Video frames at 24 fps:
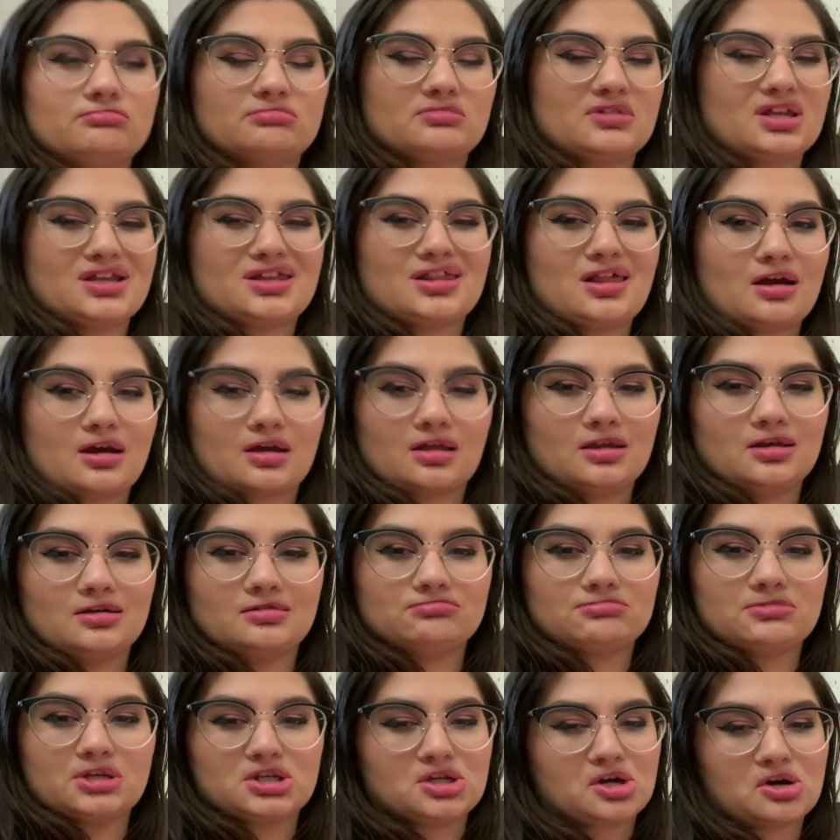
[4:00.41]
it's not gonna
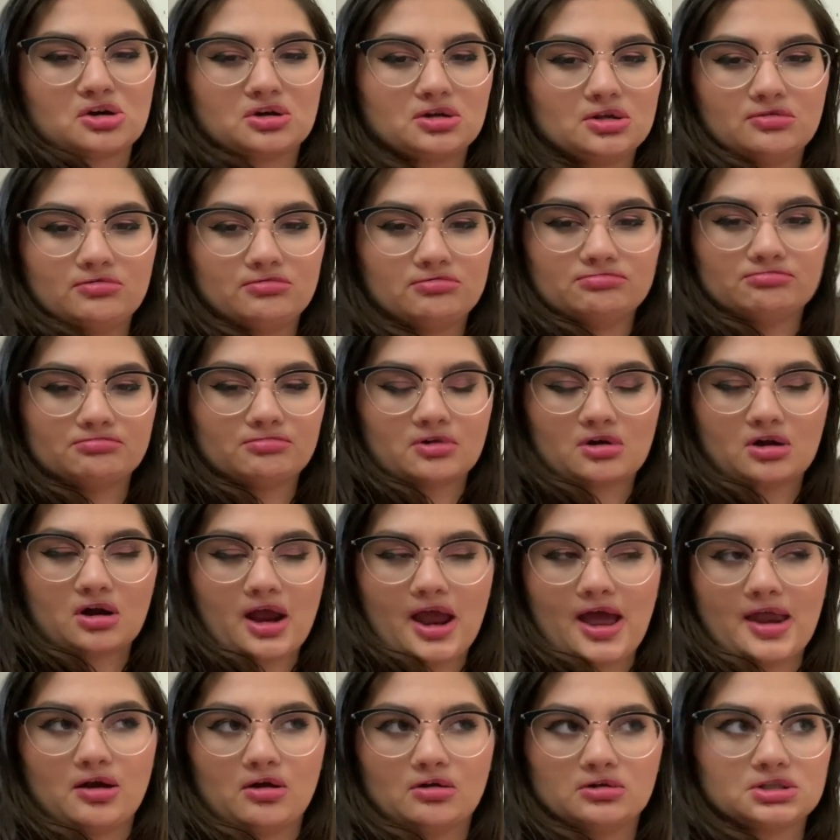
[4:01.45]
deter you
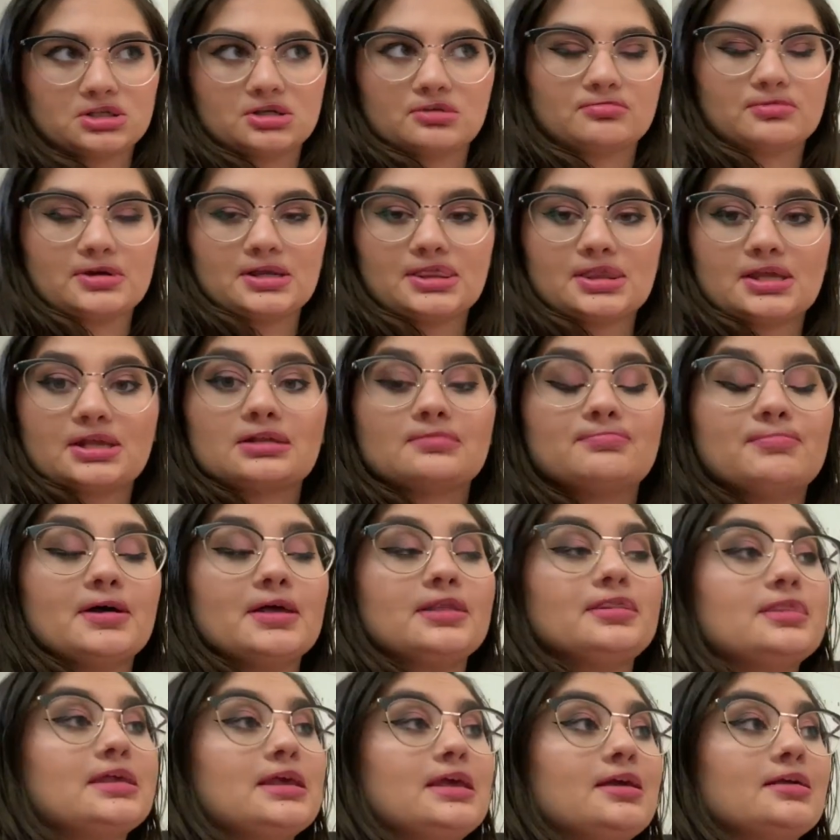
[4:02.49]
at all to read this,
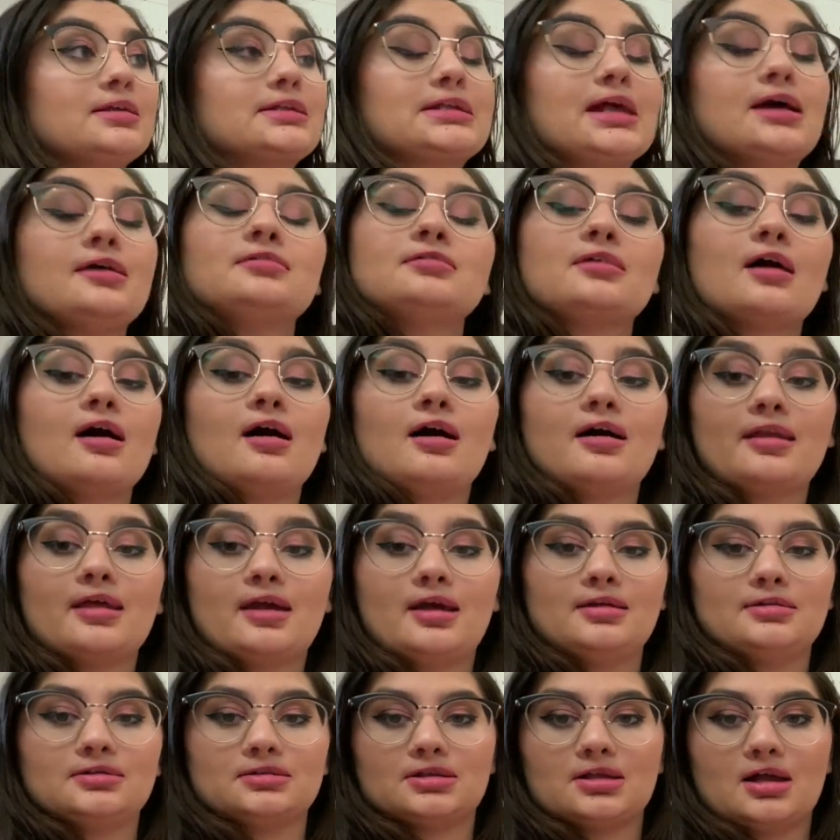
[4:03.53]
but the sun god
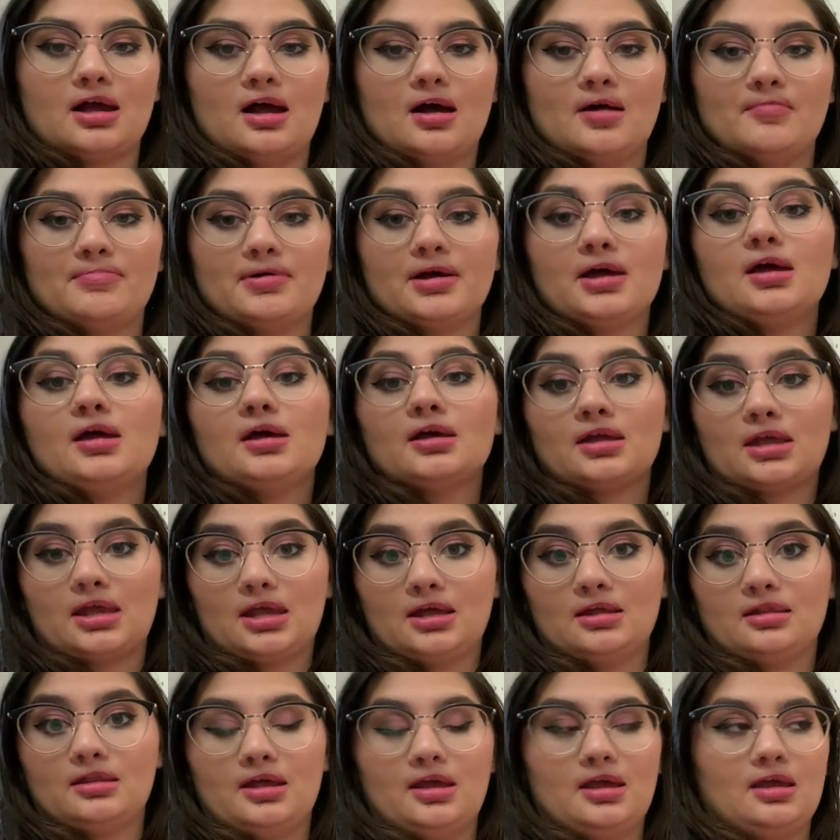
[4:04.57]
ends up
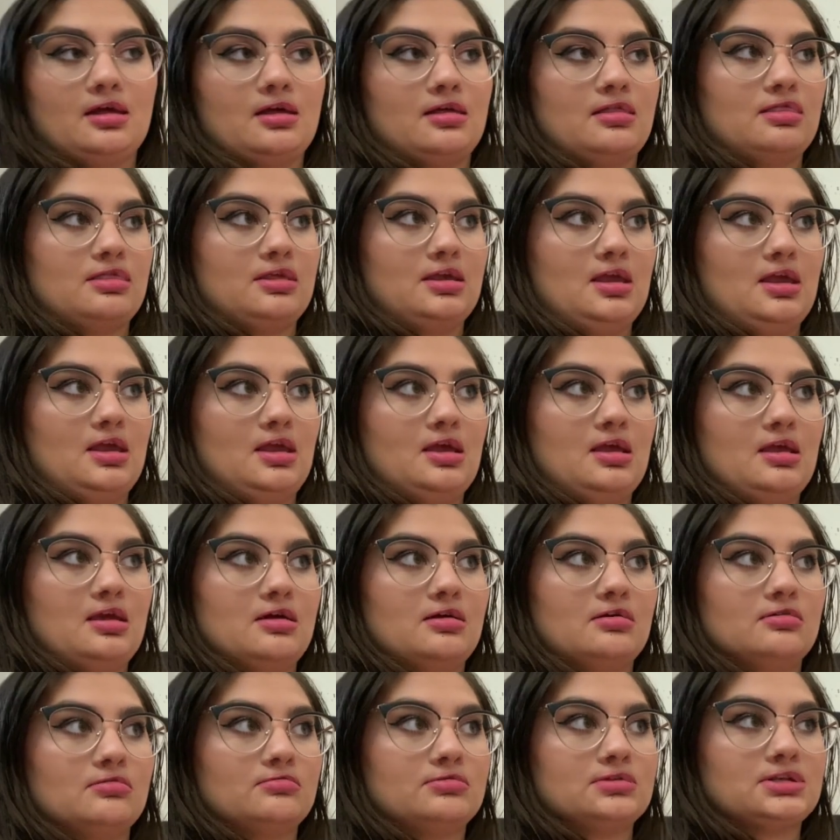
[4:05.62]
killing
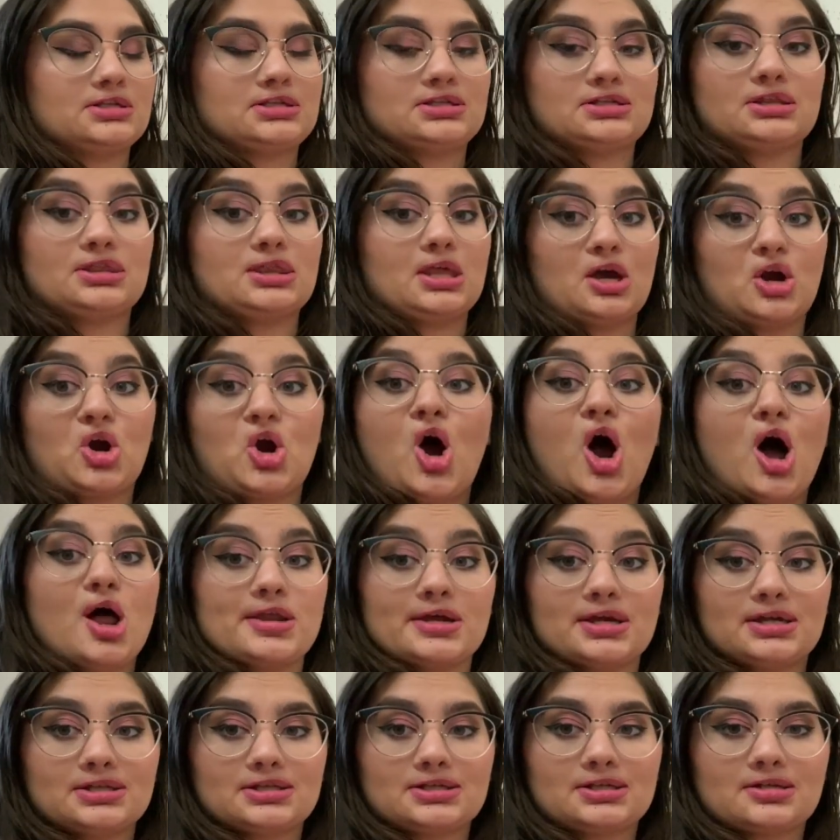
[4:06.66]
the
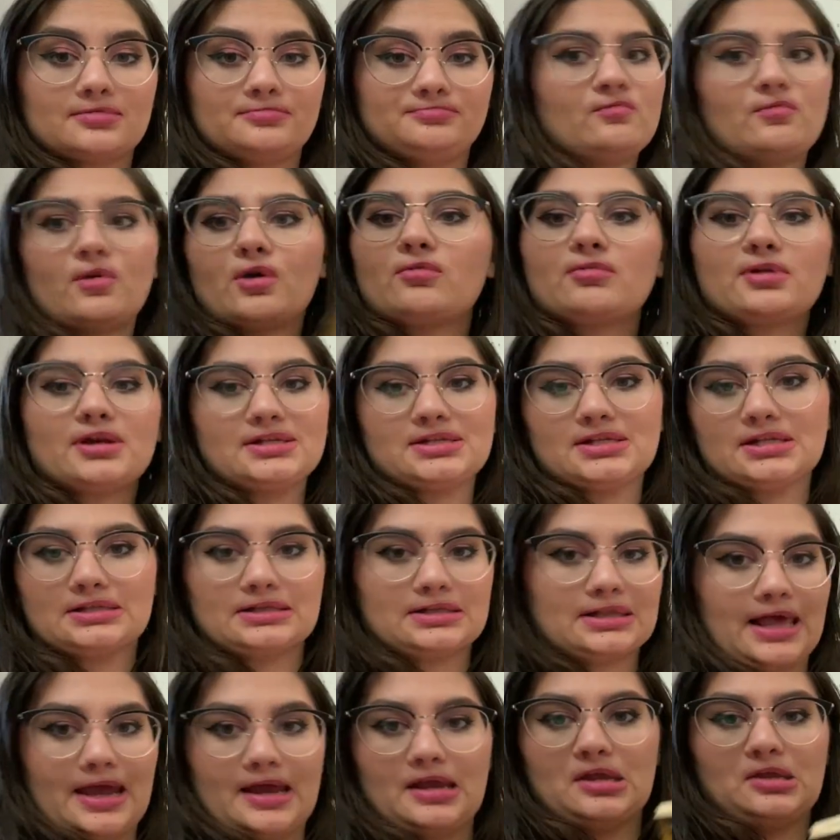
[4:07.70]
goddess for reasons
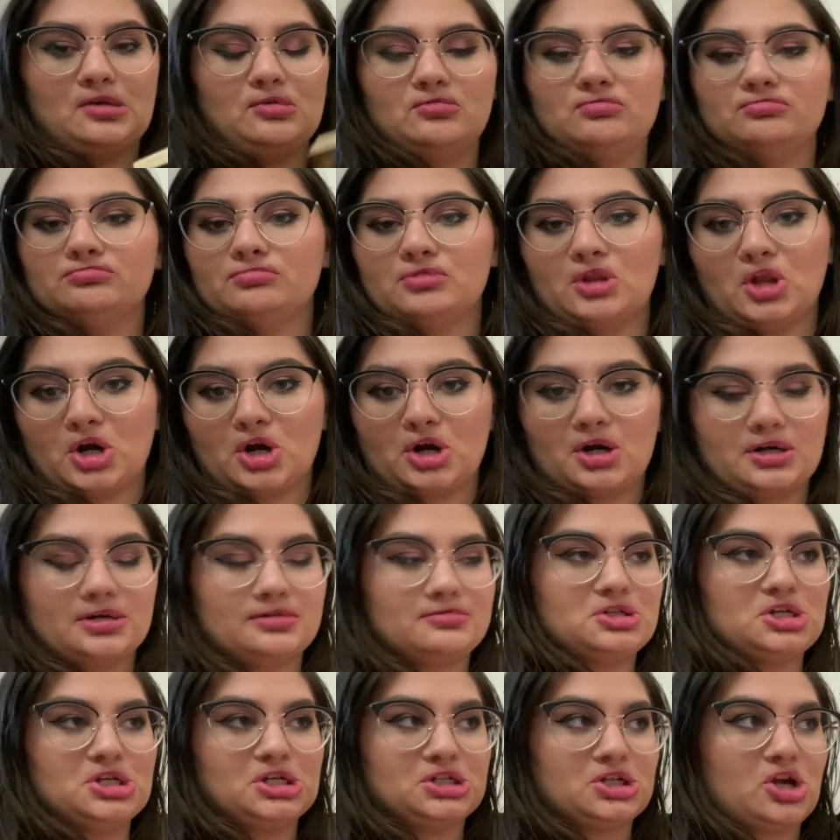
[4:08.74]
that you learn.
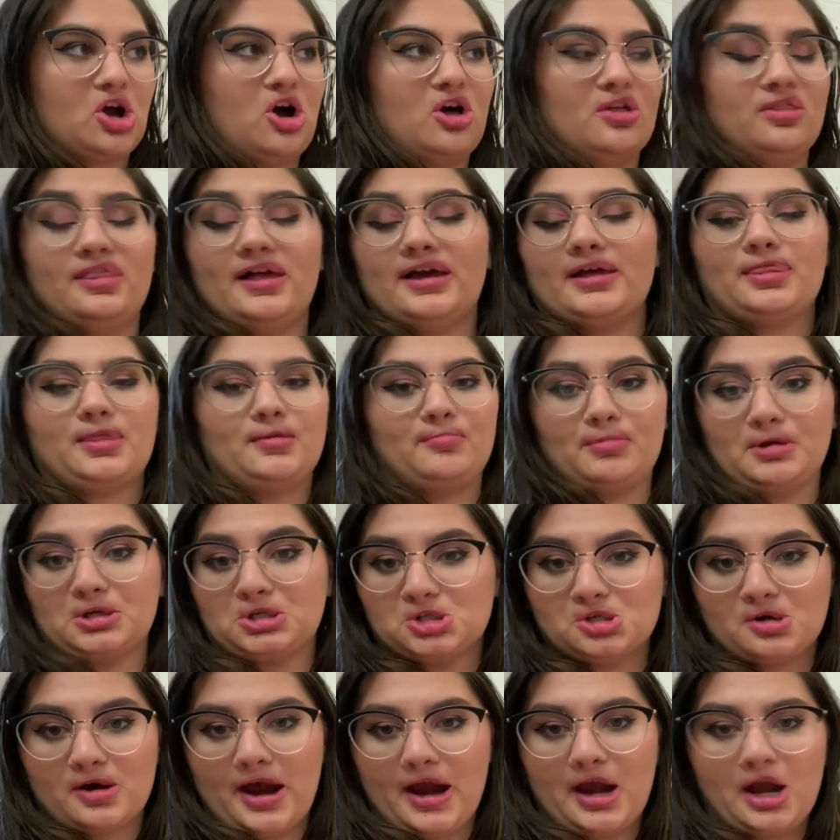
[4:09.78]
She's called like the
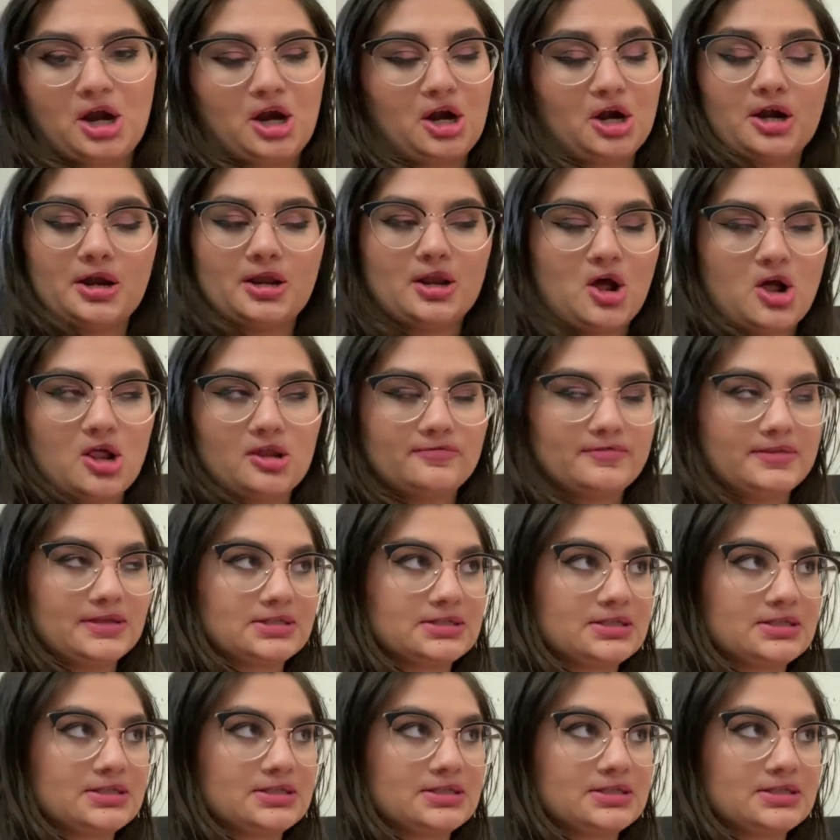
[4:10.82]
betrayer and all of this